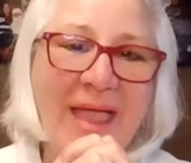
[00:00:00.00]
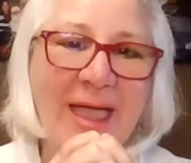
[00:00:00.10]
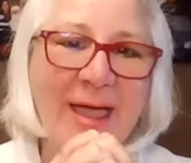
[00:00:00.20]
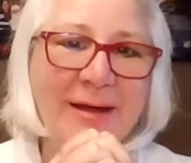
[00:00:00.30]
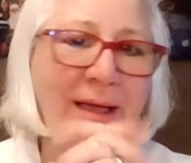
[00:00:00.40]

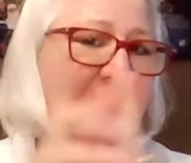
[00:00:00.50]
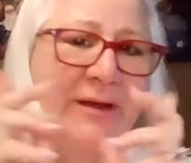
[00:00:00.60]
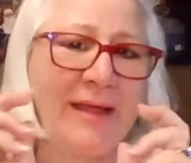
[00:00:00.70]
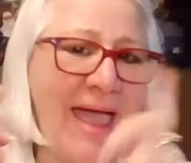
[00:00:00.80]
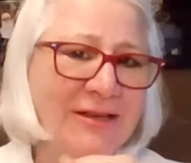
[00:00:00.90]
And I'm
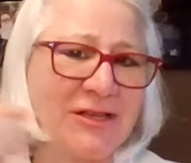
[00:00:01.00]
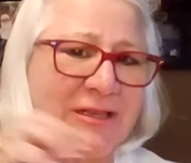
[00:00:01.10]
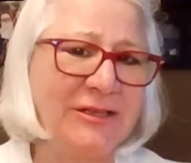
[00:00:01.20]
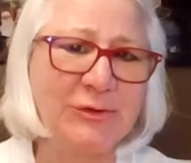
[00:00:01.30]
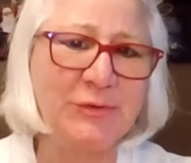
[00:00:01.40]
going to
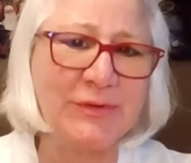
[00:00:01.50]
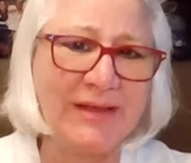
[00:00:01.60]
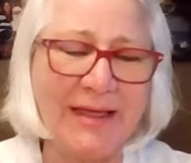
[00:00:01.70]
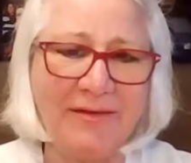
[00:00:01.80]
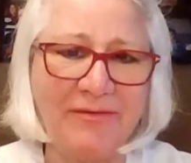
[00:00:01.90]
actually do
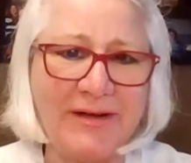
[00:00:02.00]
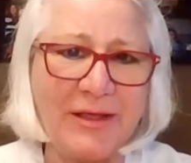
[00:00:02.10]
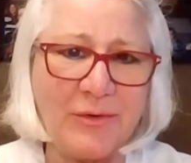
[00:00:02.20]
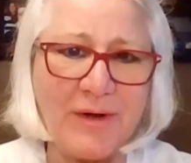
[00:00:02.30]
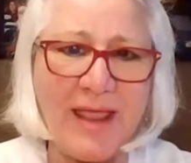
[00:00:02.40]
the
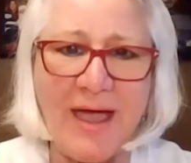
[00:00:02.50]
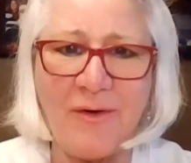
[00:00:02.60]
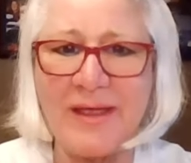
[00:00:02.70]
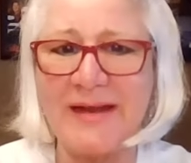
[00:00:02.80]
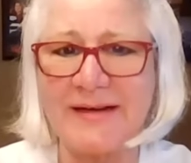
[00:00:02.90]
video
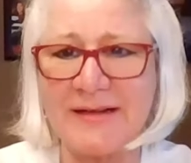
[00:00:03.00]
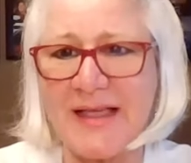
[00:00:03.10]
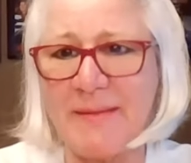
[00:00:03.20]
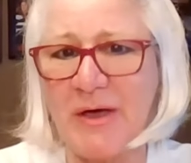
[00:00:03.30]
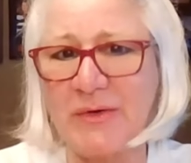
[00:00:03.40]
now. And it'll
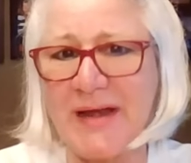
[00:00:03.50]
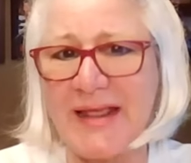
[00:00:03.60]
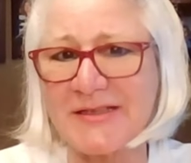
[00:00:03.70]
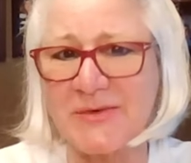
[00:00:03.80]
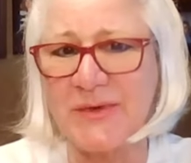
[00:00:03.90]
come out
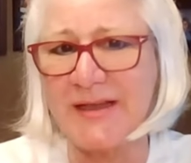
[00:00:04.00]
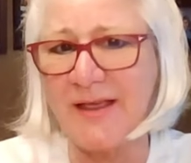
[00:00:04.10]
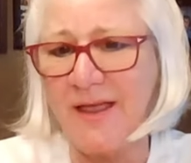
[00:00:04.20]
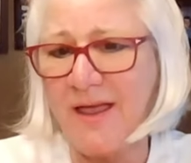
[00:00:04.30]
next week.